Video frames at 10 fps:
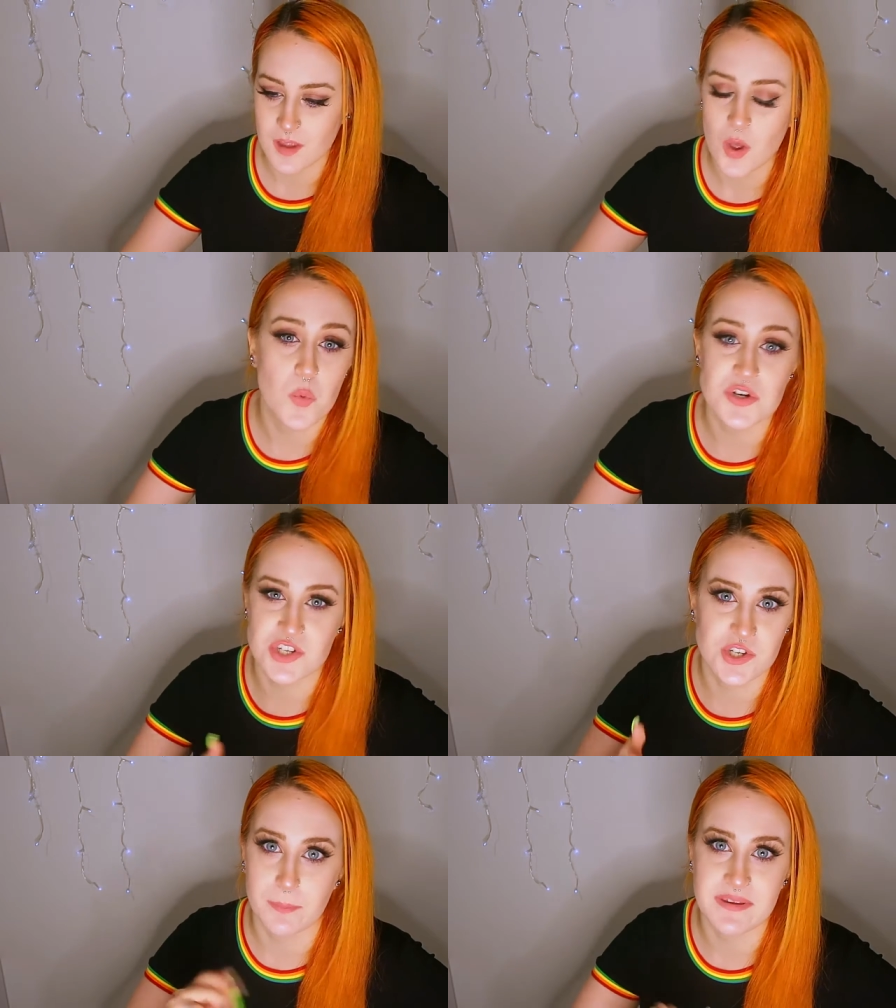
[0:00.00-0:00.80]
Watch
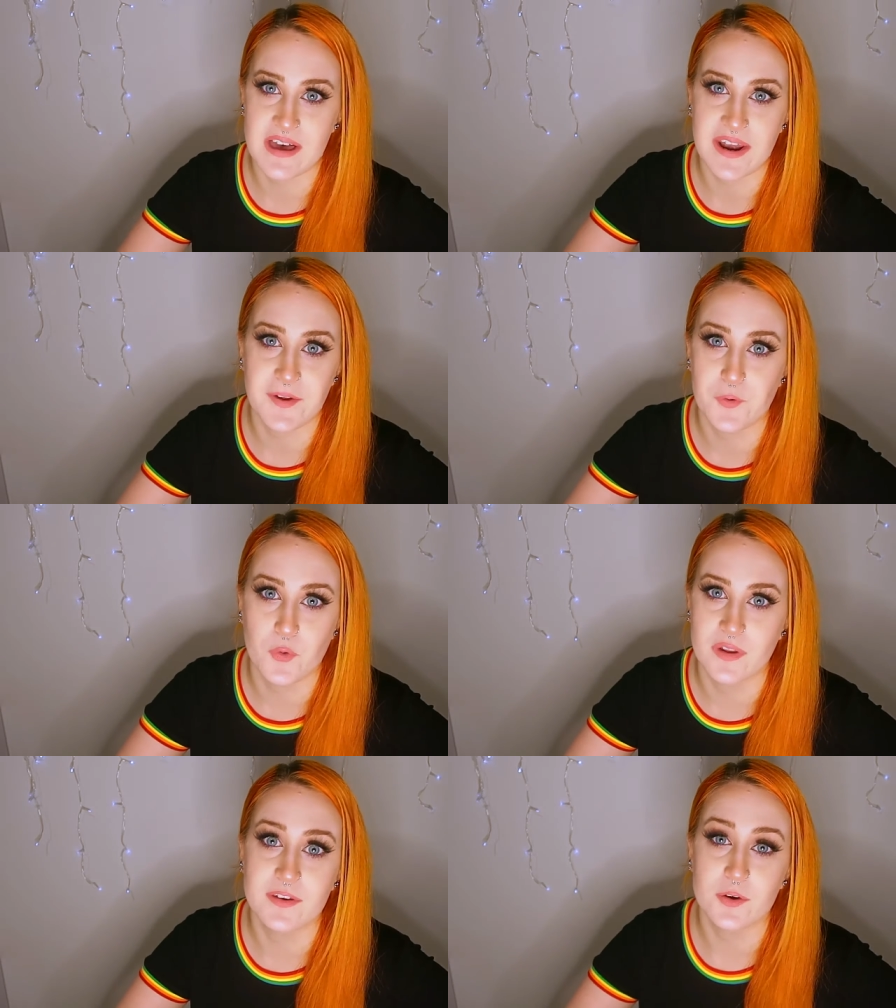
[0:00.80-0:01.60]
it not be that at
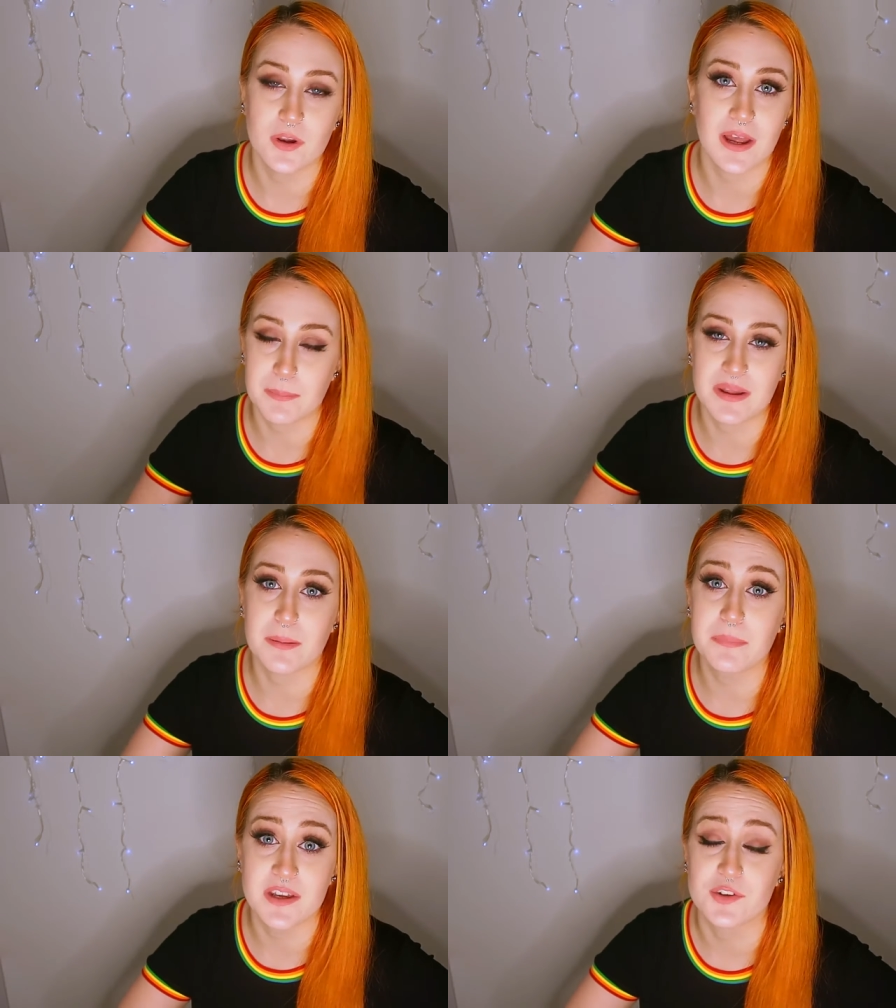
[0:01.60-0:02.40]
all, and you could like be like,
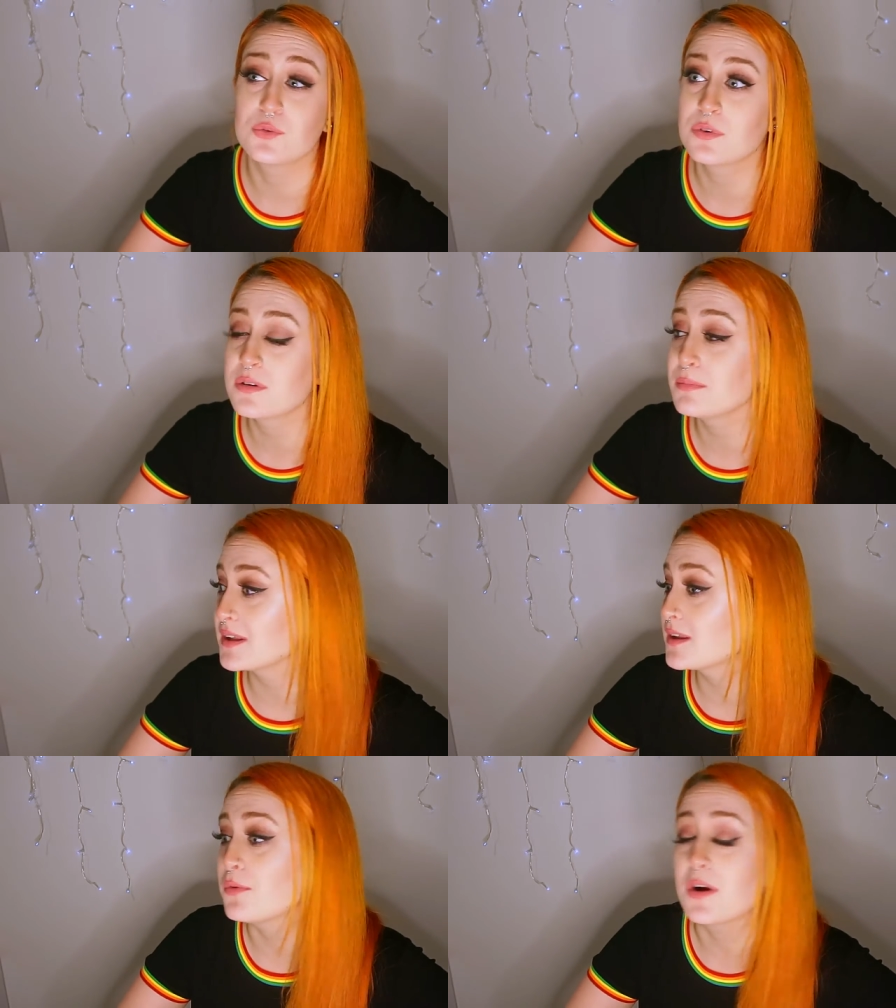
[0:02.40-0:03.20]
Megan, you were
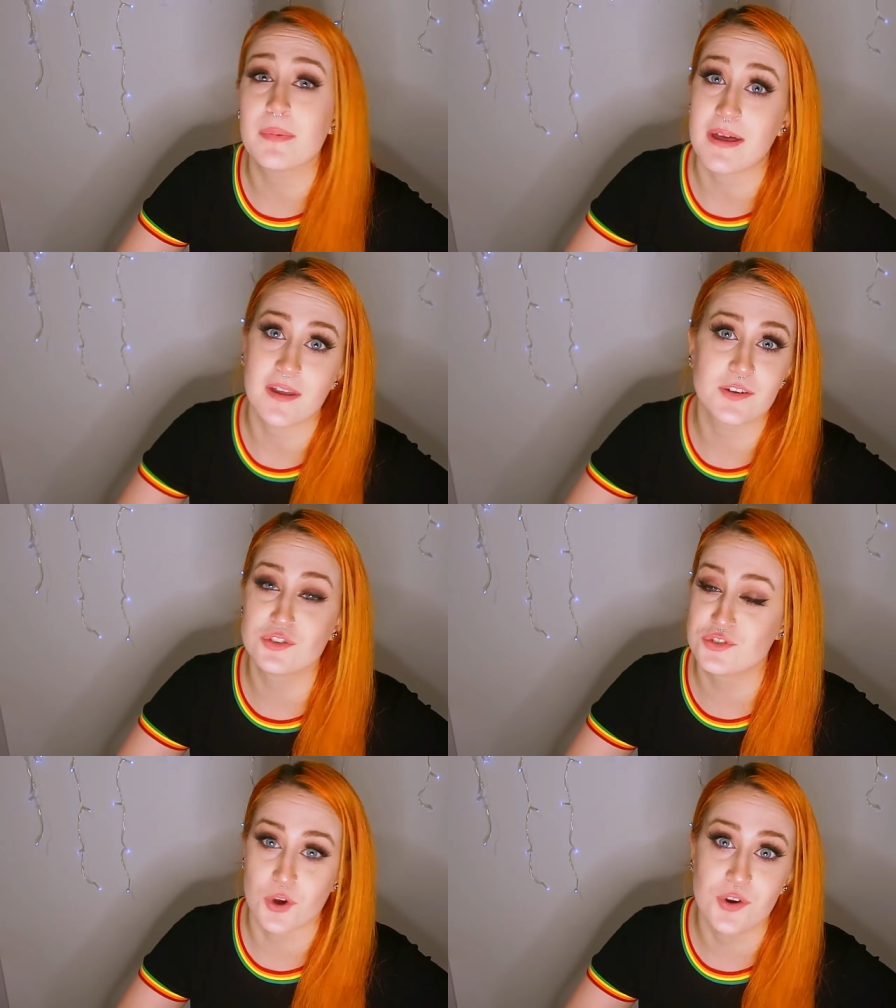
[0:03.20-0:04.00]
completely wrong about that. You
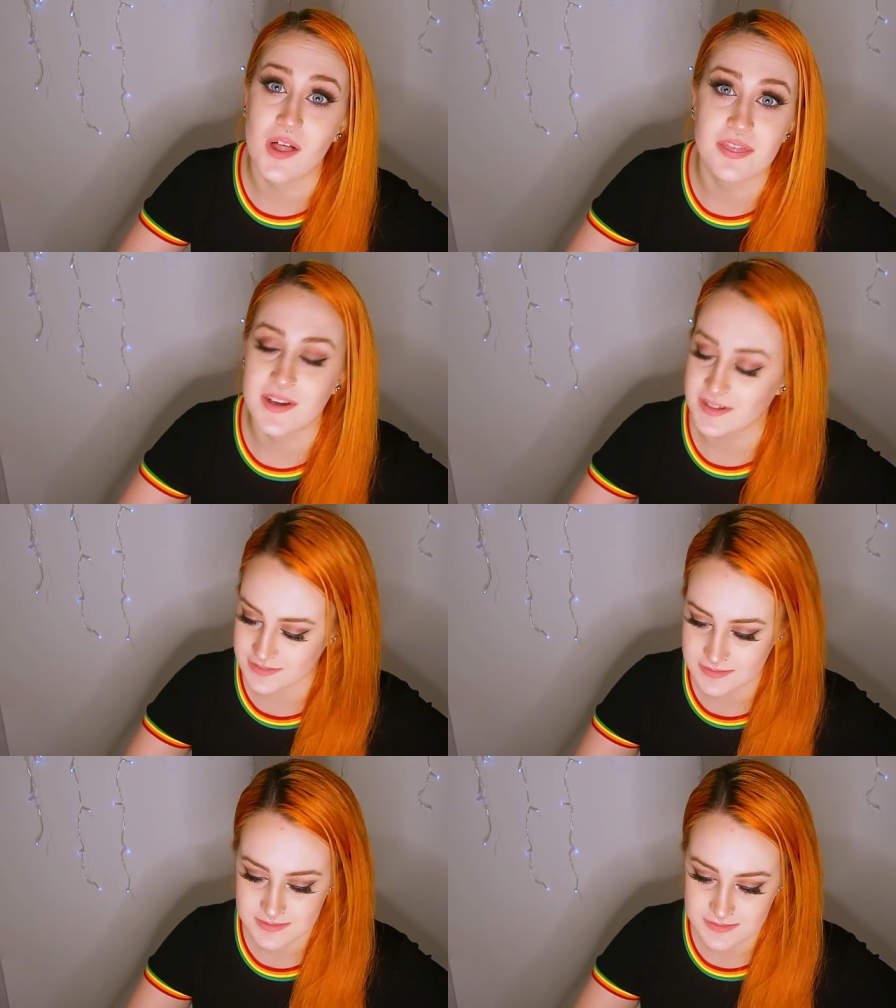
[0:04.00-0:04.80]
know nothing.
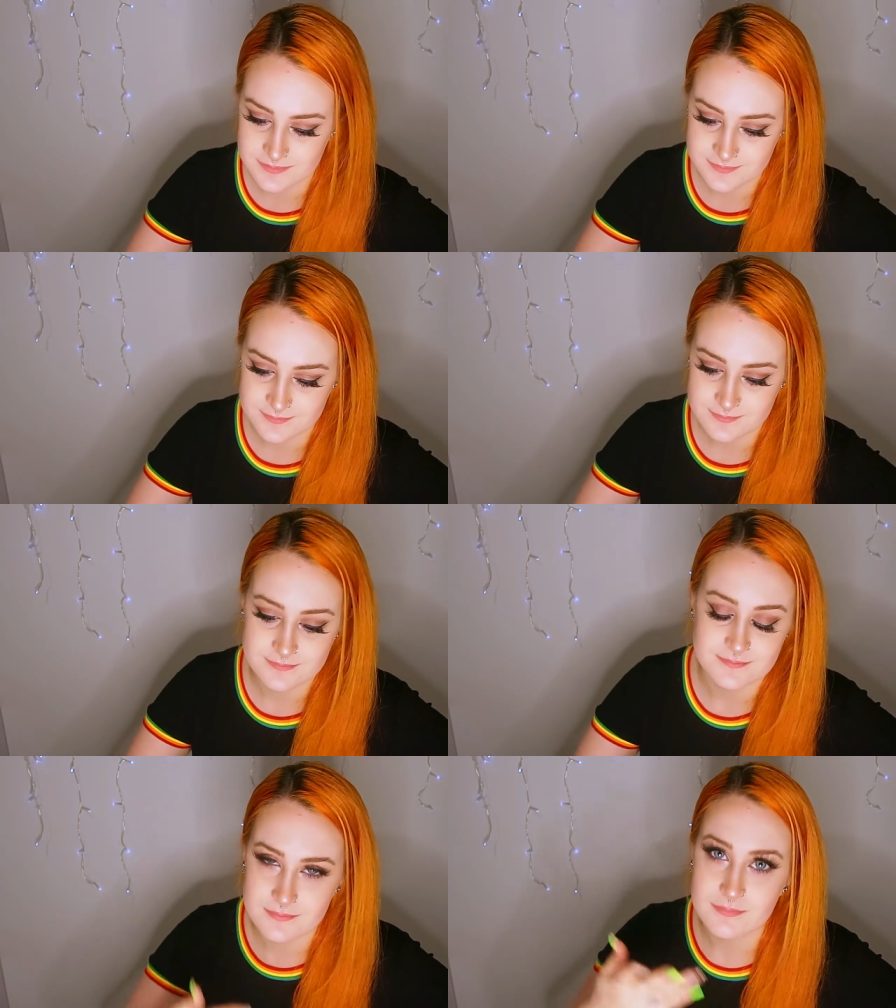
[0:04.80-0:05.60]

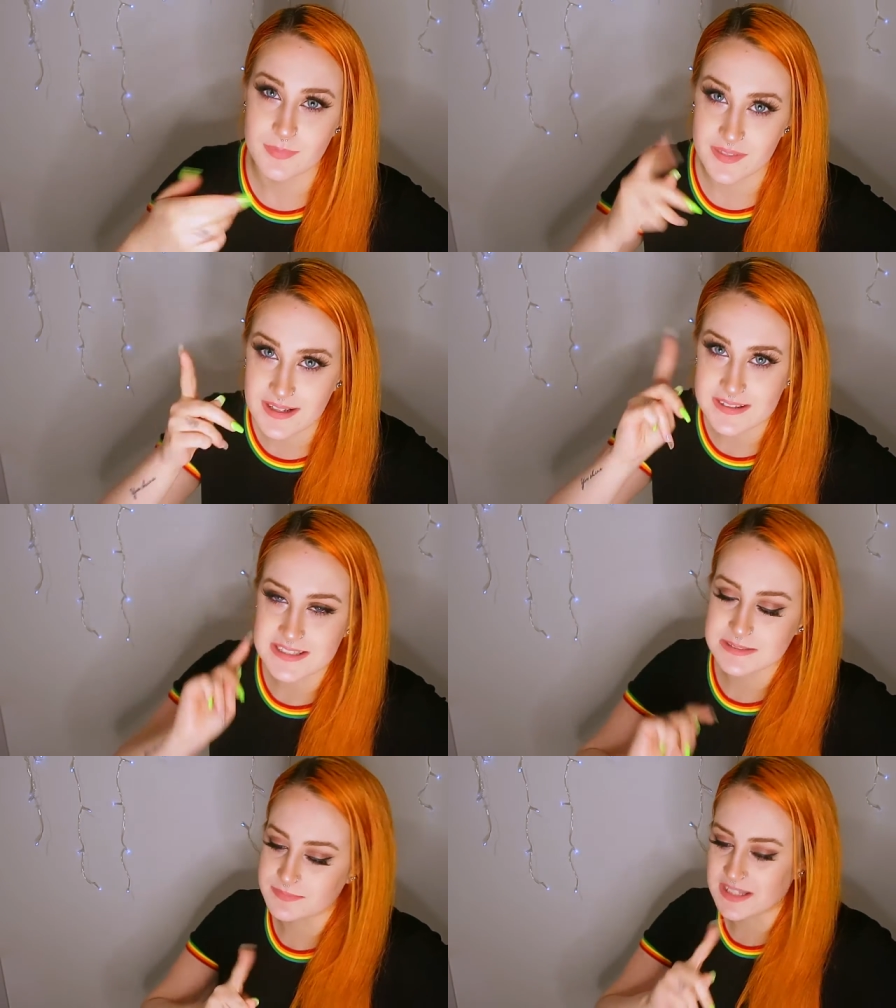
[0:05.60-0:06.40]
But
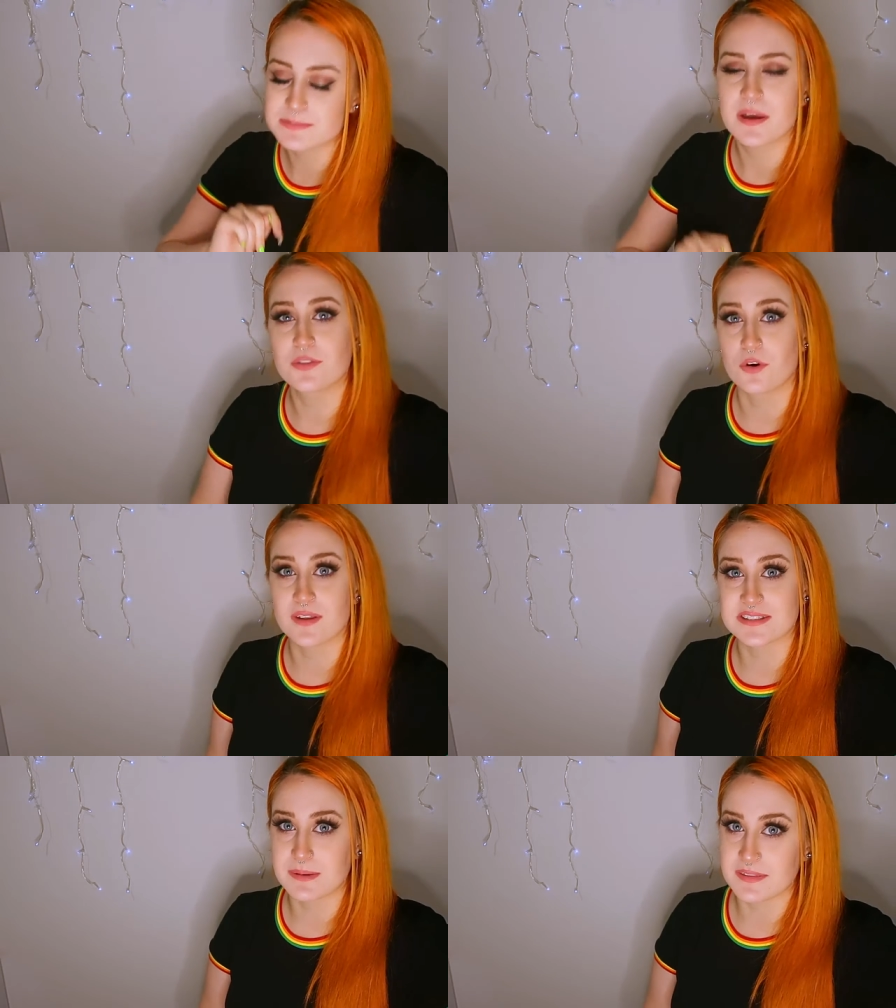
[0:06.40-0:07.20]
that's my thought,
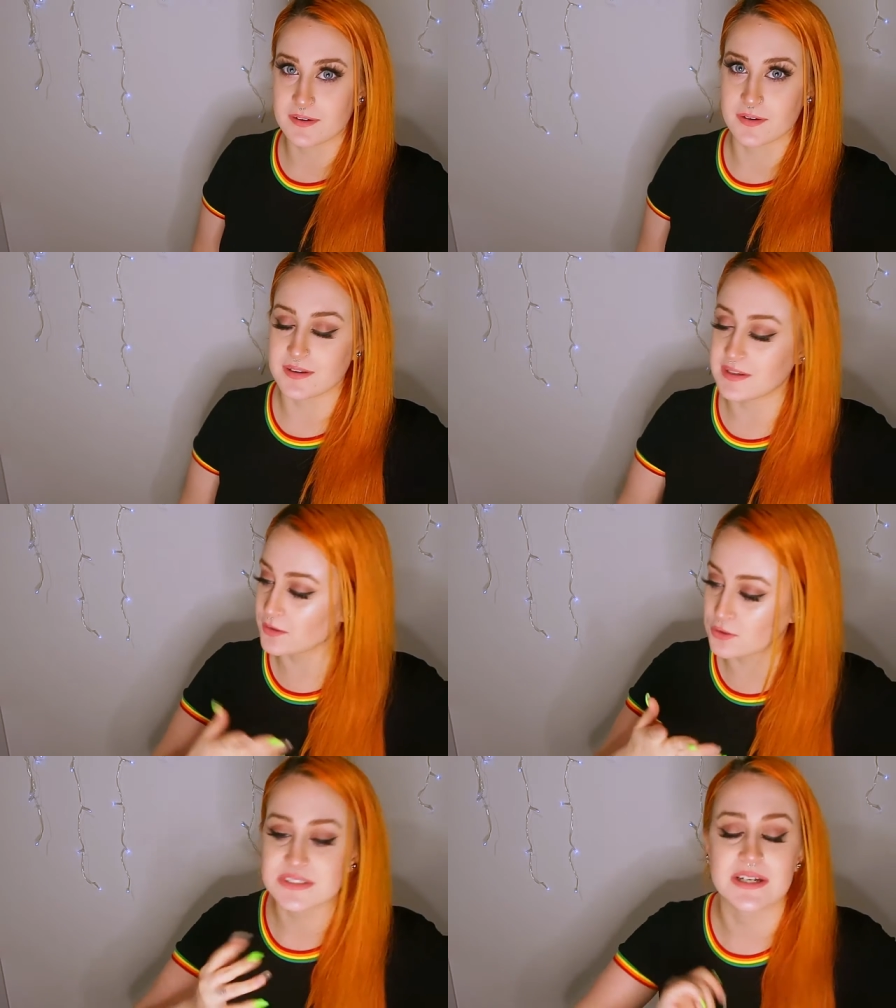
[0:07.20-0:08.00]
that's my theory. It
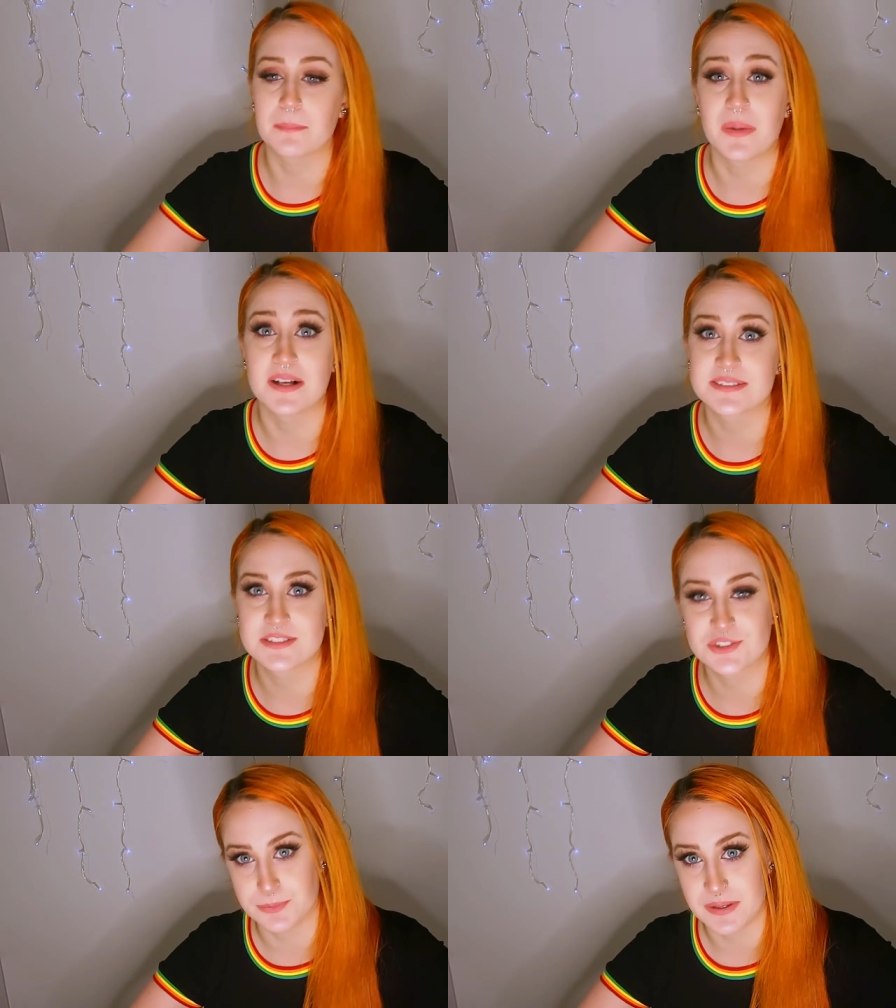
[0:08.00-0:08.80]
looks like a
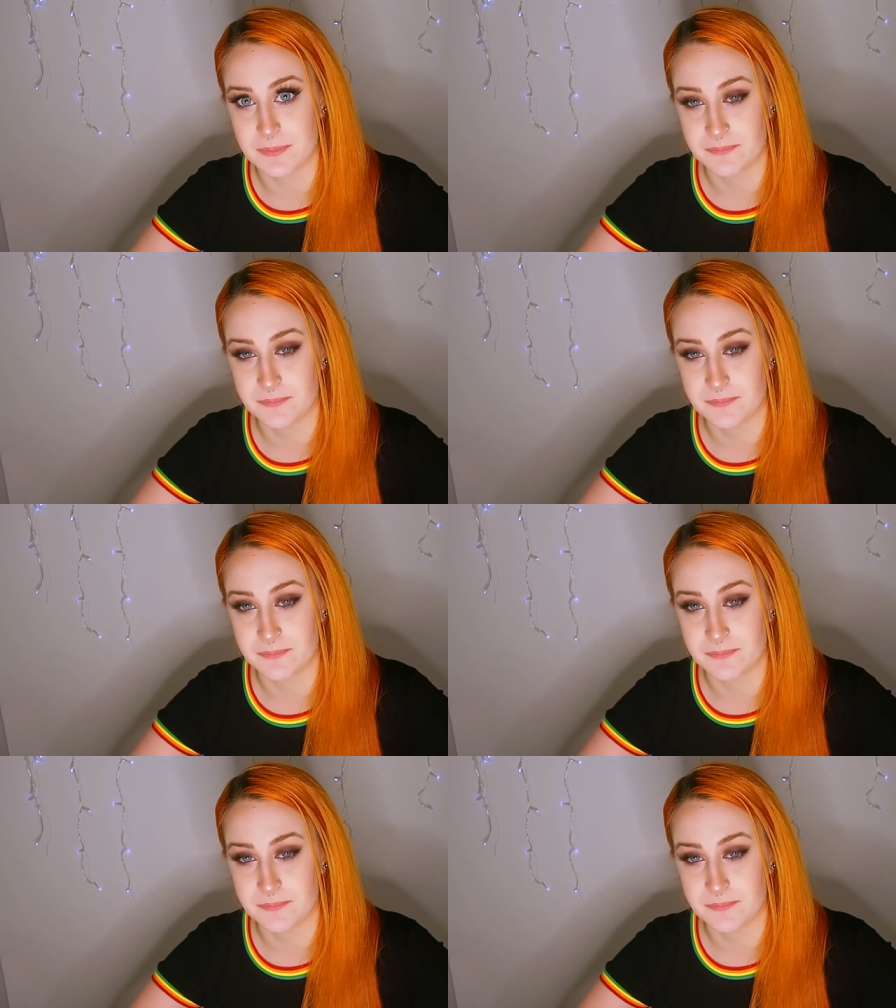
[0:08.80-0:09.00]
mask to me.